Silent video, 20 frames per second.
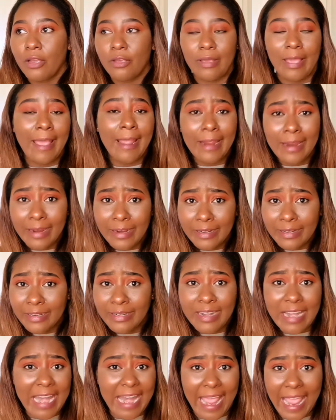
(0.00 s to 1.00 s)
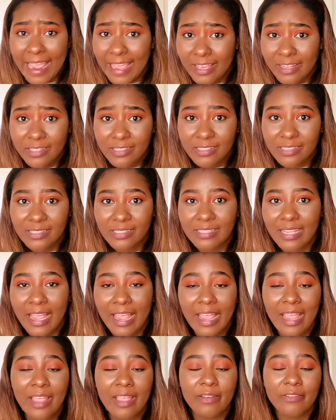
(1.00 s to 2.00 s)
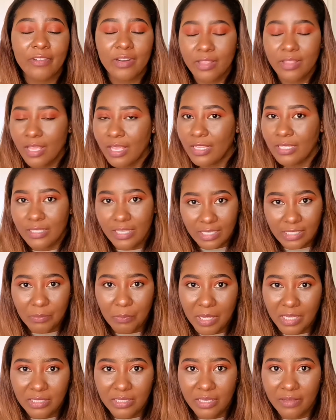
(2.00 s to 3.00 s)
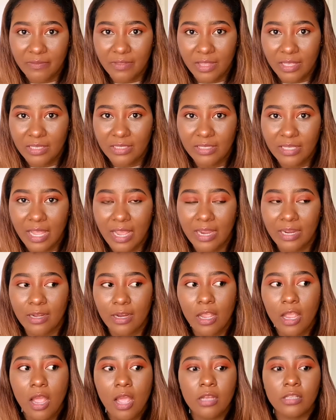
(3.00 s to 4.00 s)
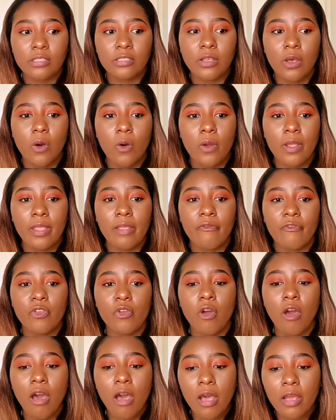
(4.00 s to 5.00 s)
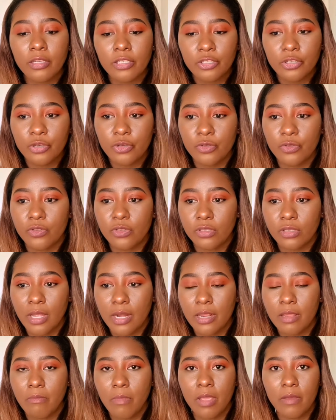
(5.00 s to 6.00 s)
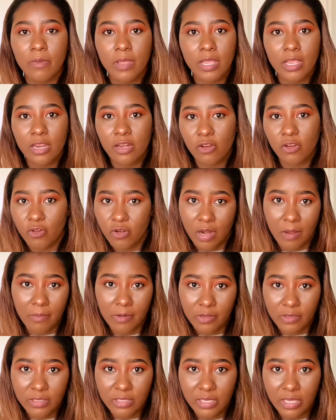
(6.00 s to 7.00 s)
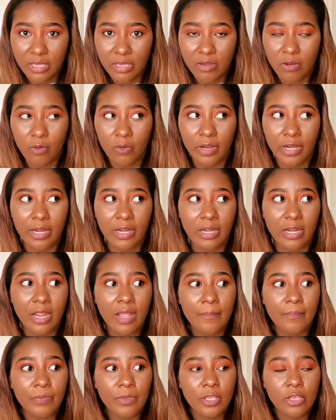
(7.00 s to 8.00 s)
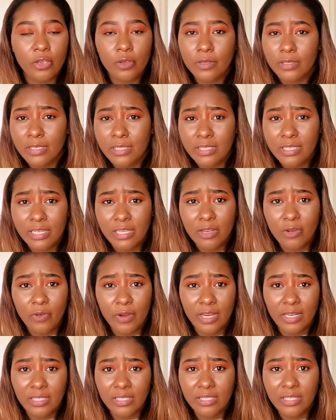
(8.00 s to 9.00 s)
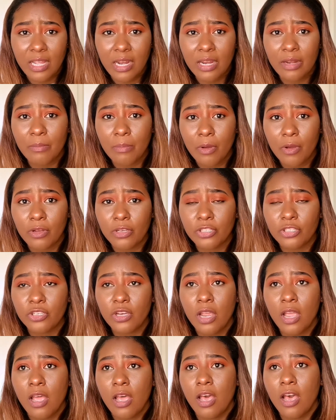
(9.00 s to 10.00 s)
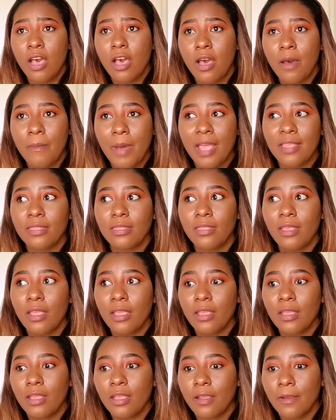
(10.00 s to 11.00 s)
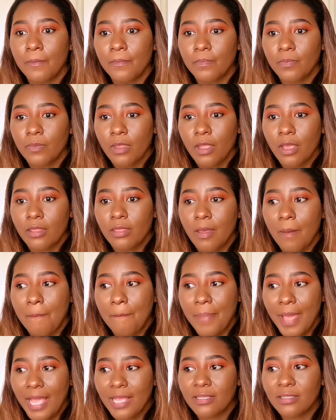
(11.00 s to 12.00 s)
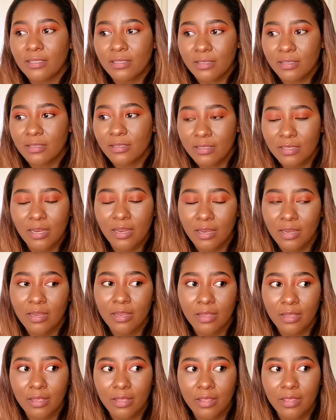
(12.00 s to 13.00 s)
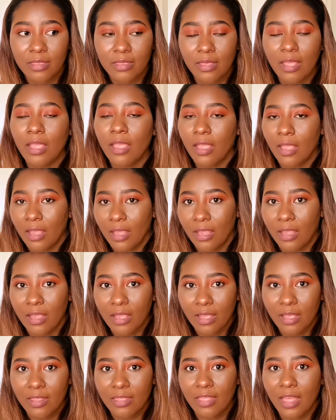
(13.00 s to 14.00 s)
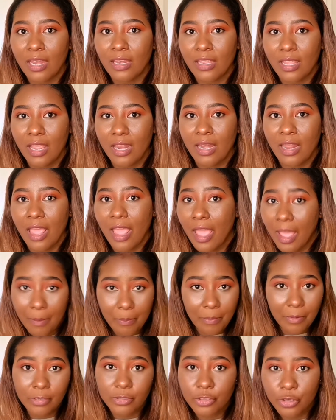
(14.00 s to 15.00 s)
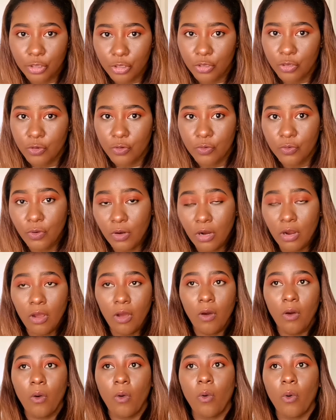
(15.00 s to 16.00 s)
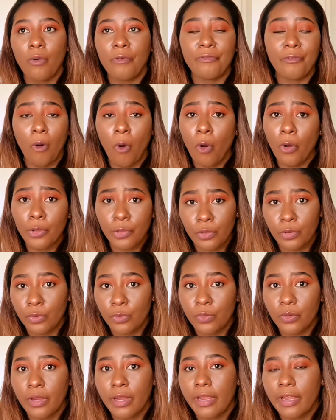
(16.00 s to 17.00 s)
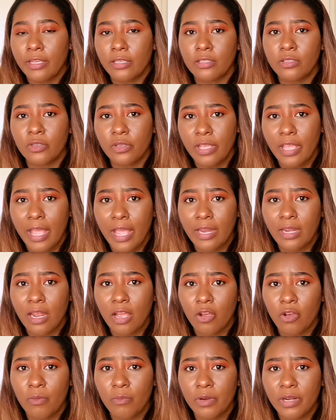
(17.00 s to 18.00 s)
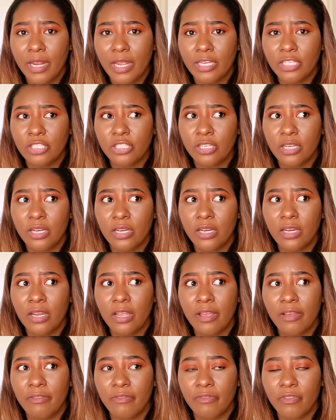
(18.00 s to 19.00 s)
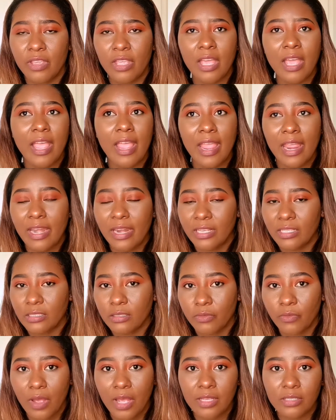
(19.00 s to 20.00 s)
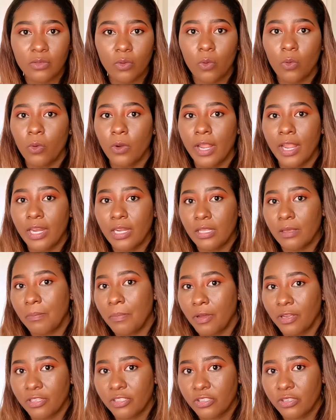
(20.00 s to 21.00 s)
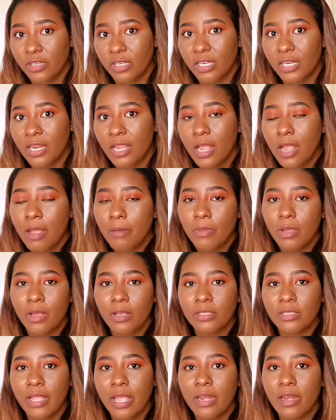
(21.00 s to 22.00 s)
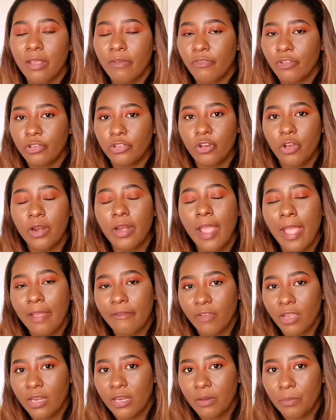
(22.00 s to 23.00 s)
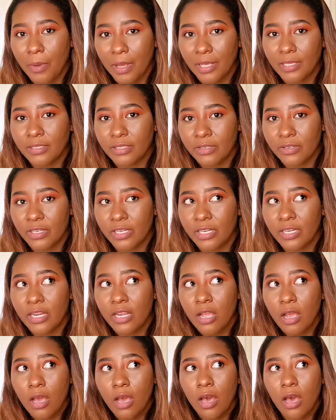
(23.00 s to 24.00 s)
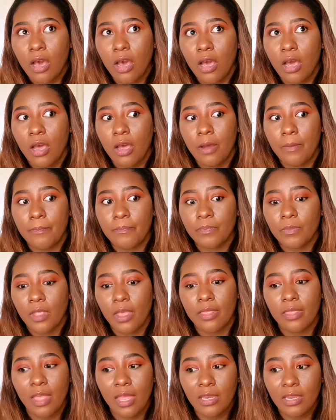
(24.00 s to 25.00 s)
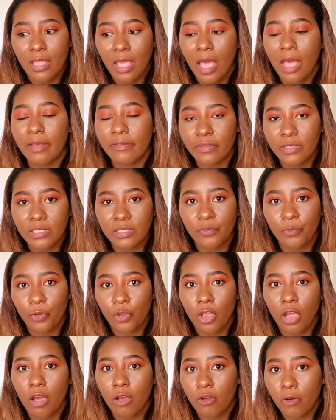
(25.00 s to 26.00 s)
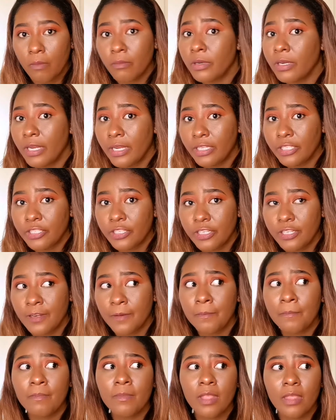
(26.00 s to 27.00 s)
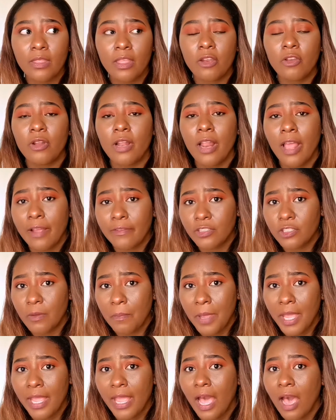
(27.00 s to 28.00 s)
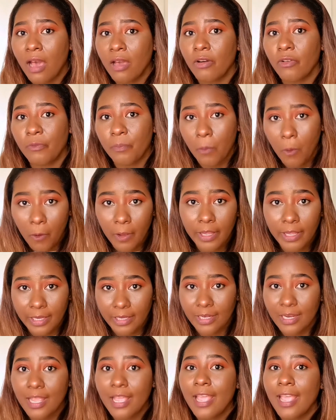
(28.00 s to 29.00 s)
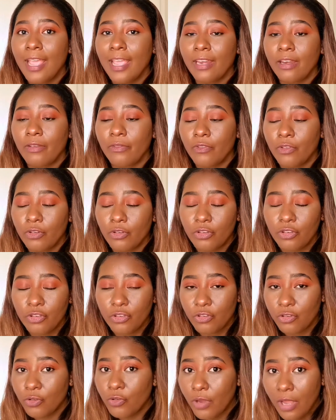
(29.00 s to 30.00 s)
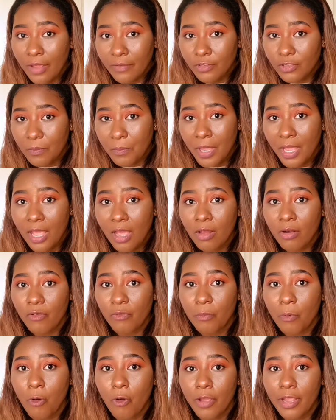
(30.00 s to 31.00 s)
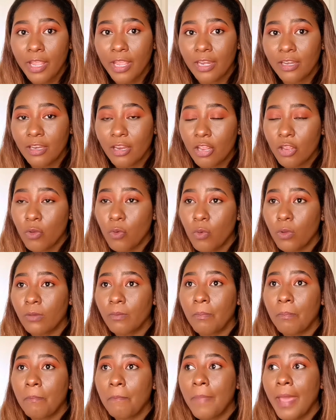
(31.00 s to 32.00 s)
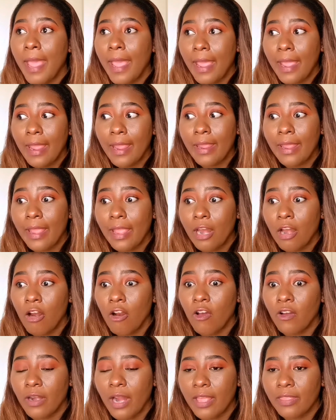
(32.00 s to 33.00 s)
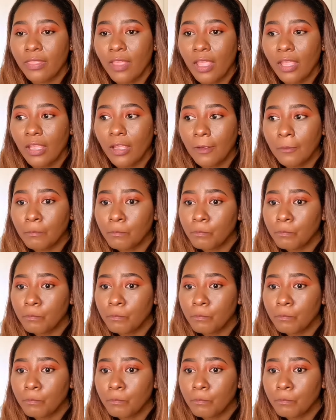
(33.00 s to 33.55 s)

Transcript: hair, nails. Everything is expensive this side. So if you are to study maybe in UWC or in UCT or in Stellenbosch, I think the best thing that can happen to you or for you is to get accommodation via NSFAS or any bursary, because then if you don't have any bursary that covers for your accommodation, then you'll have to pay out of pocket. And if you do have to pay out of pocket, you will pay a lot. I think